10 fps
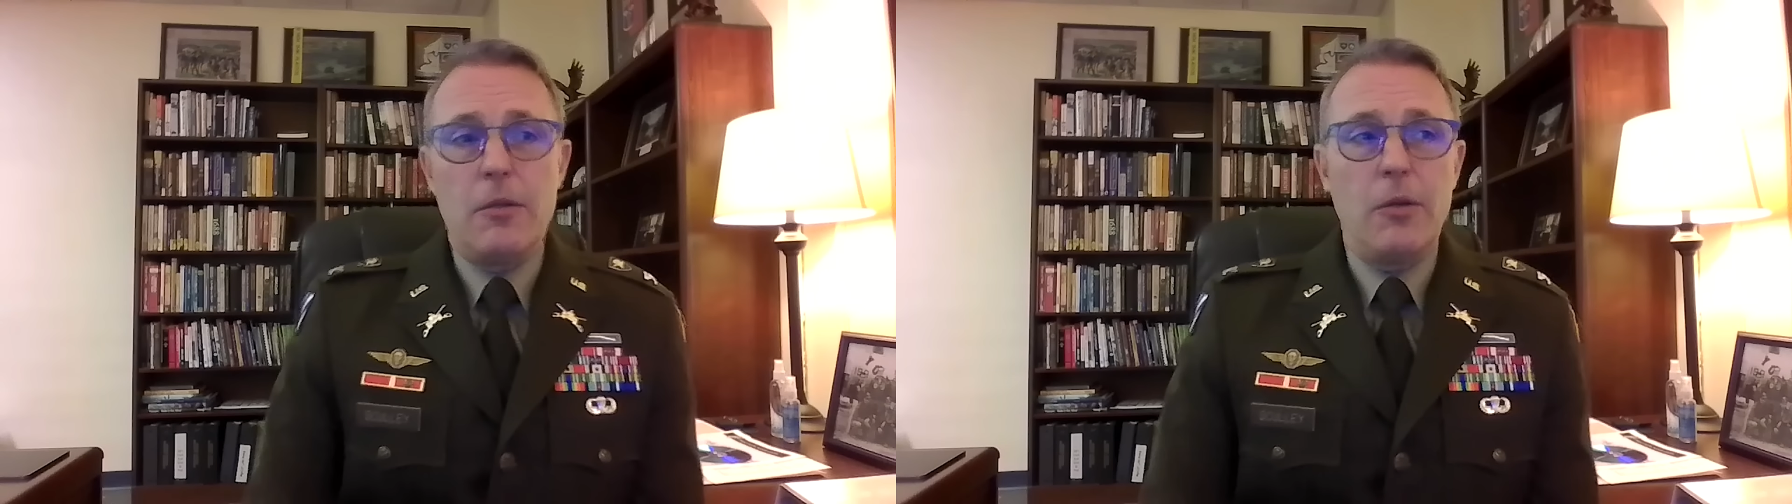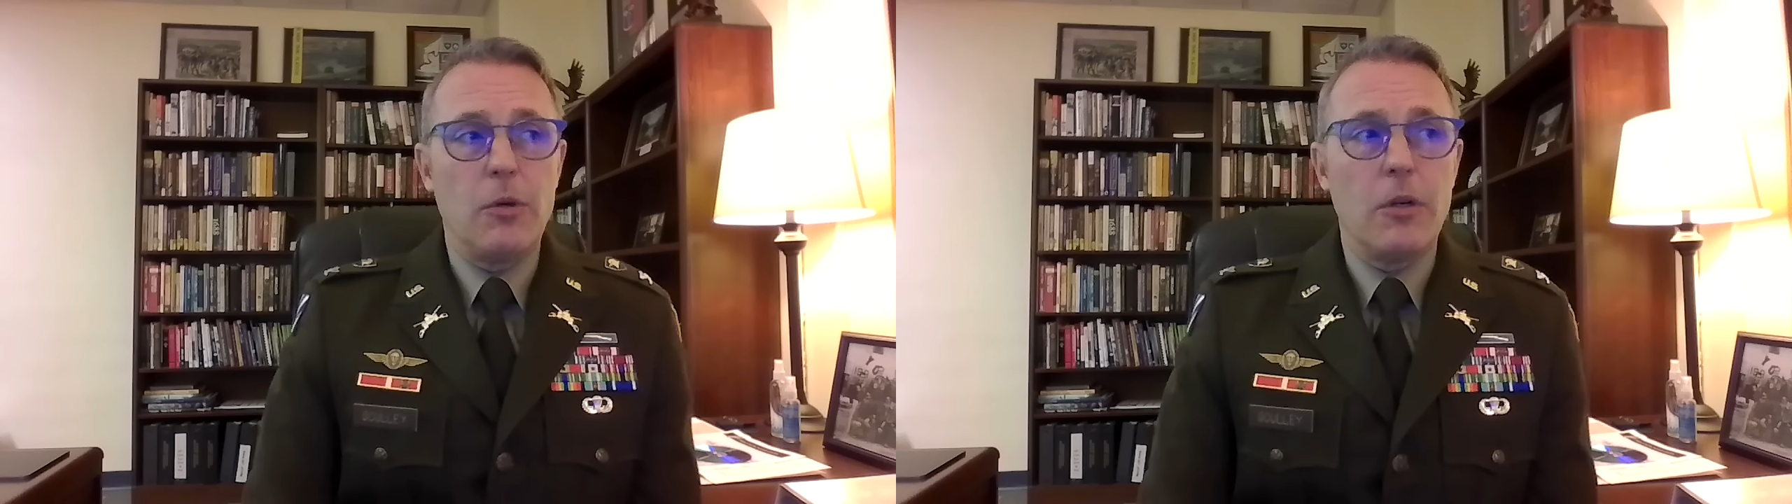
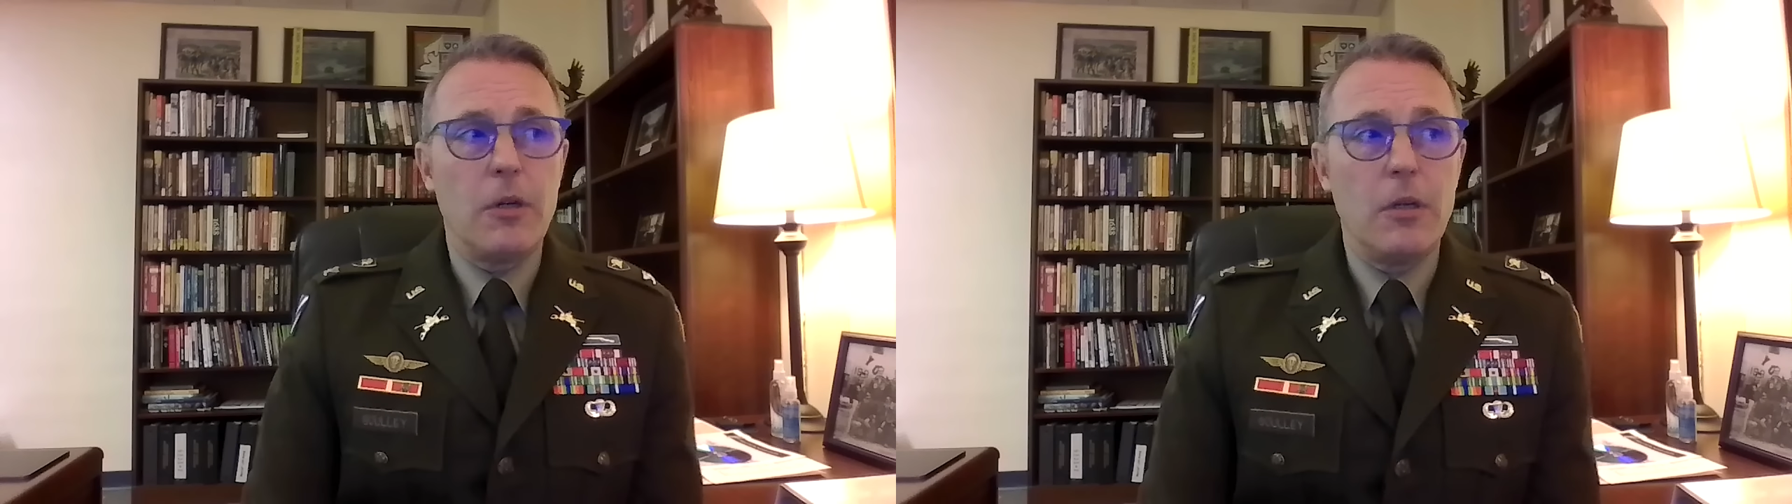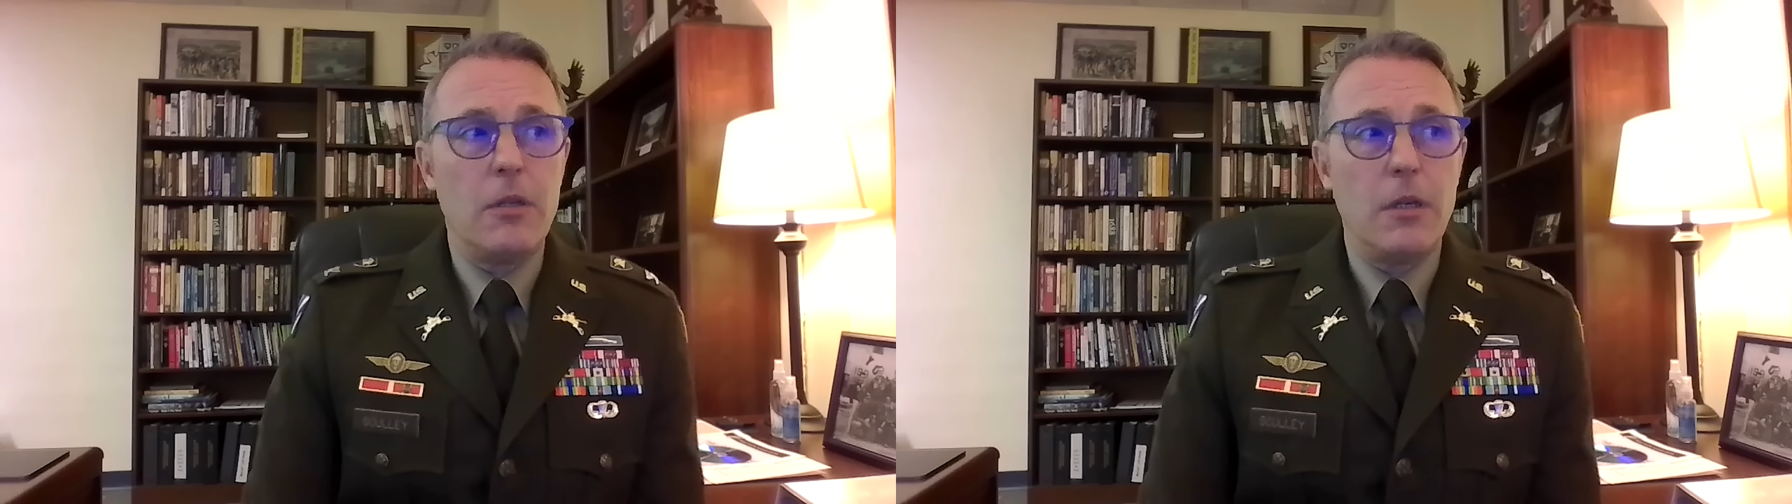we
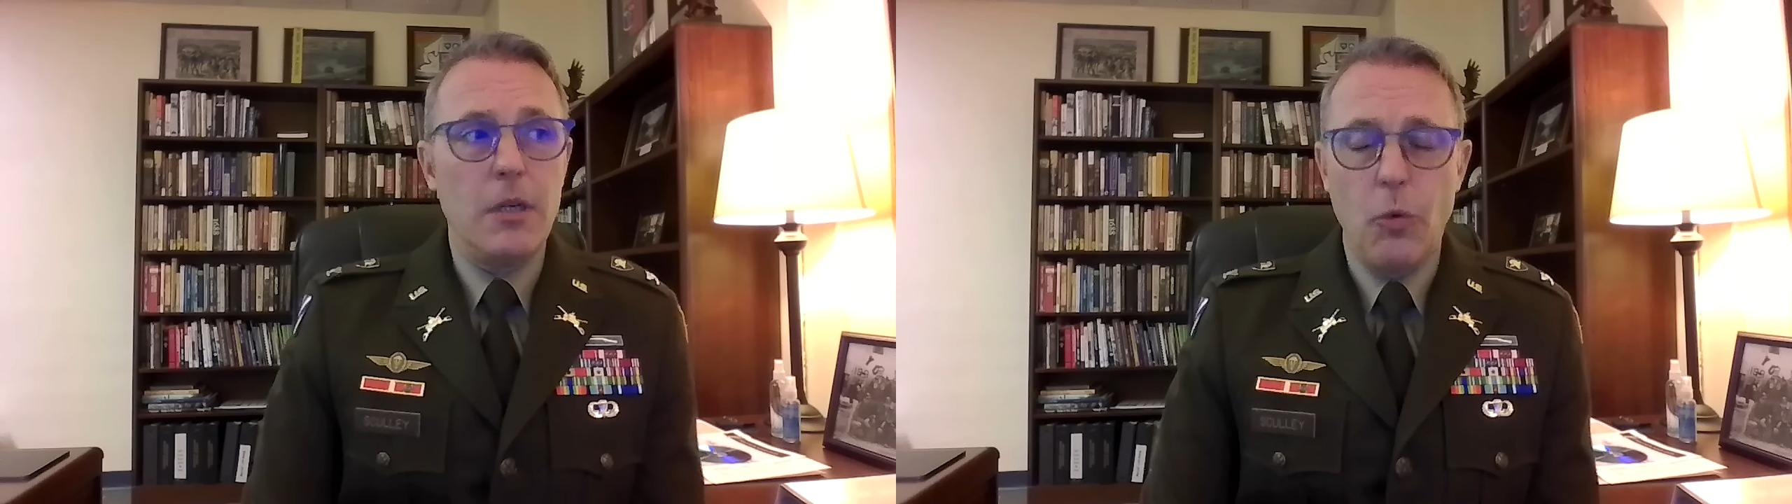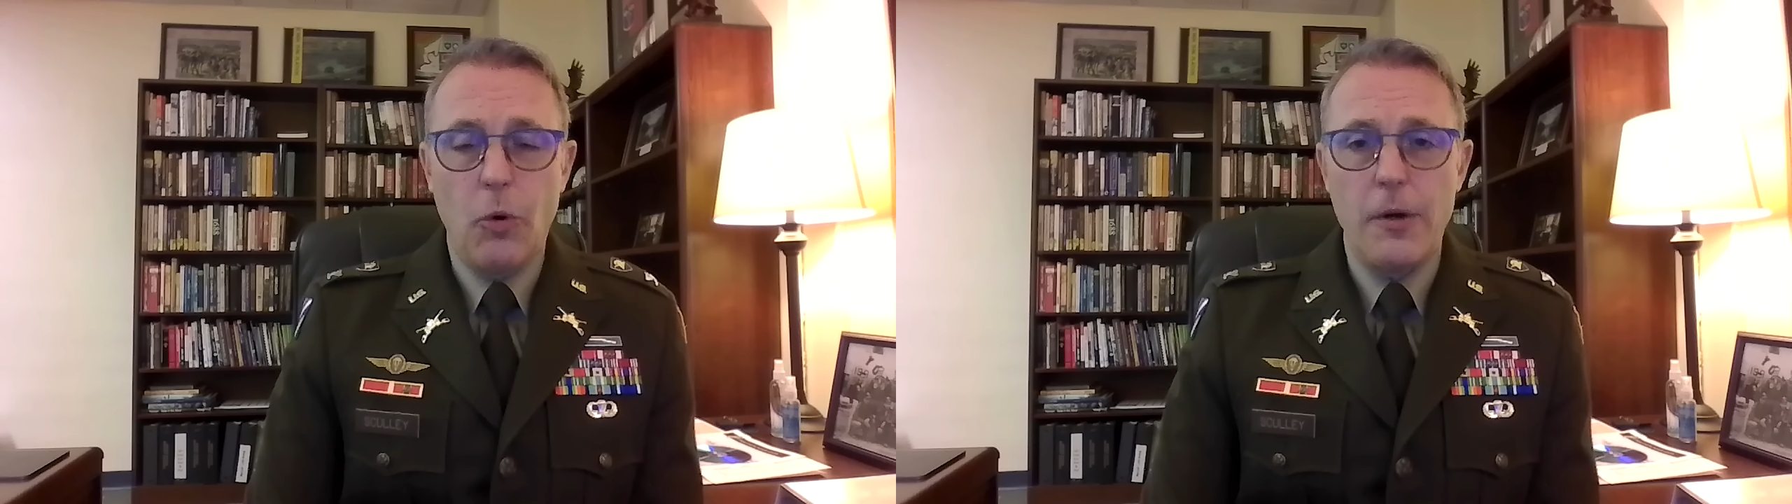were
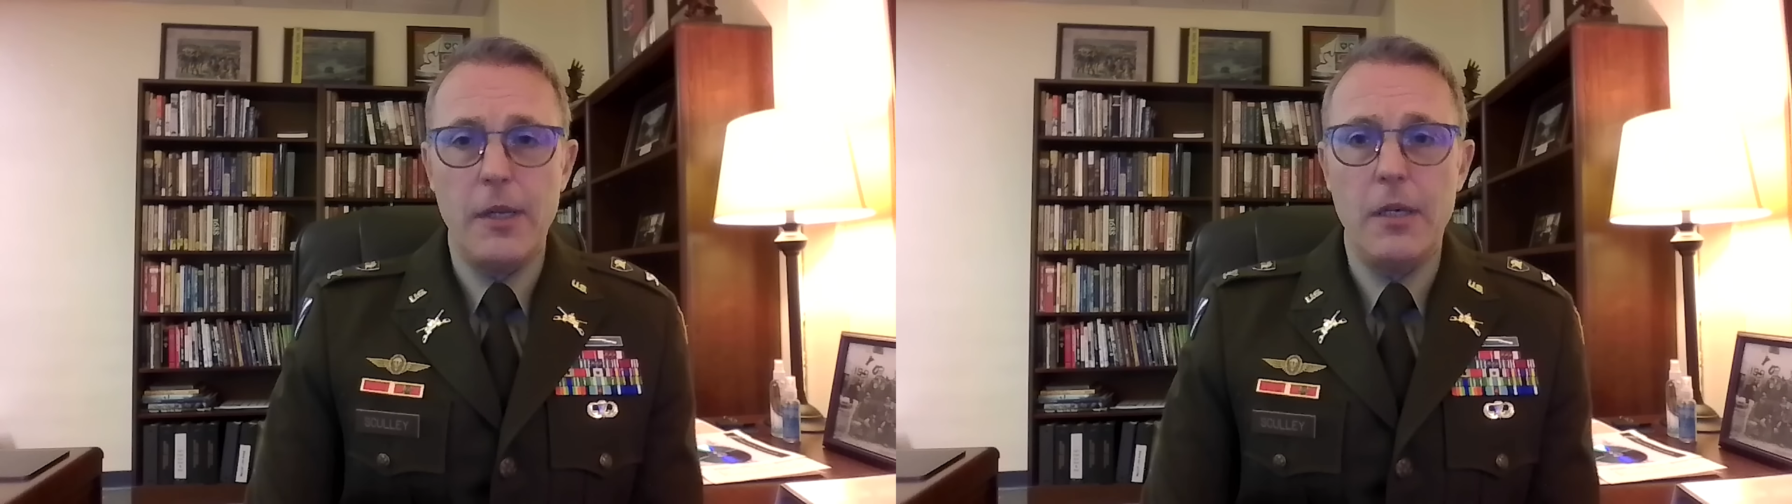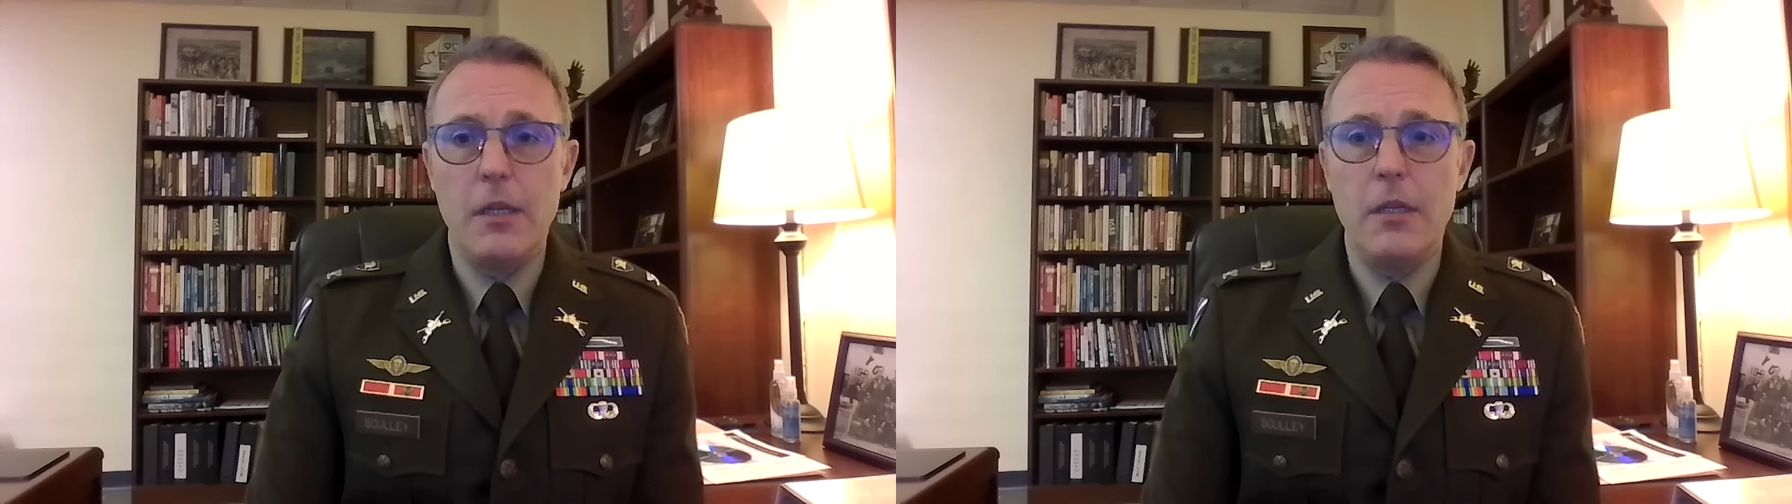
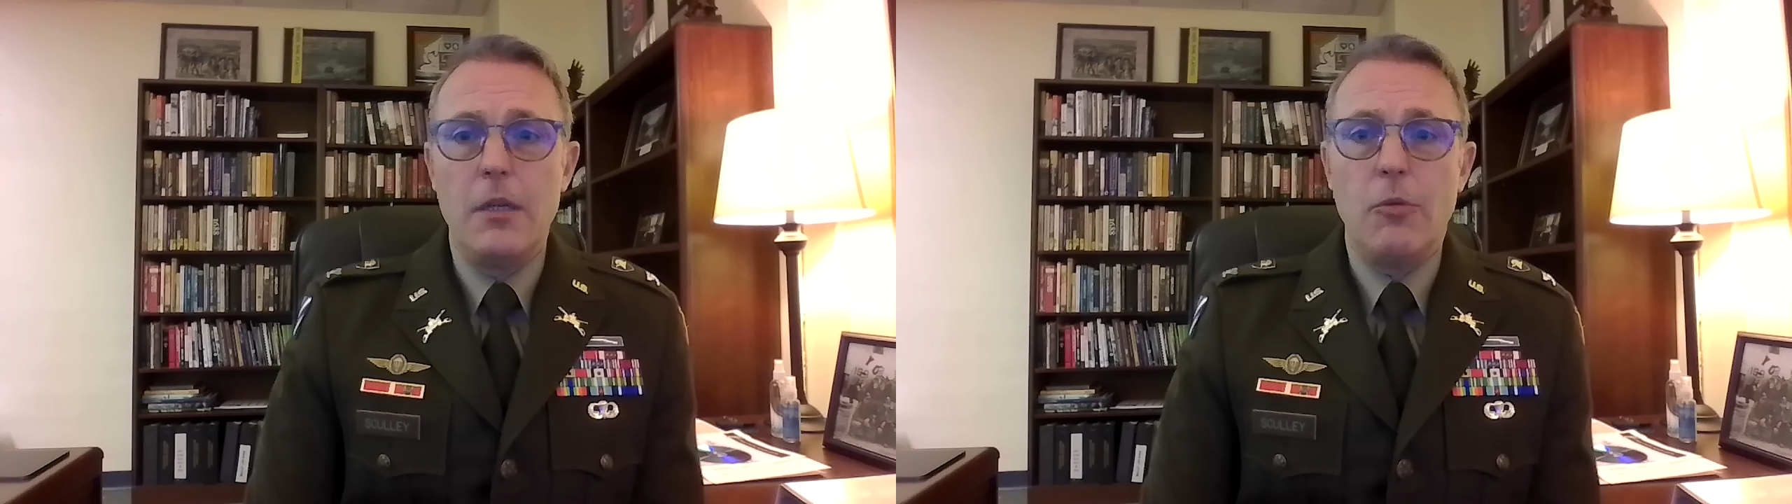awarded,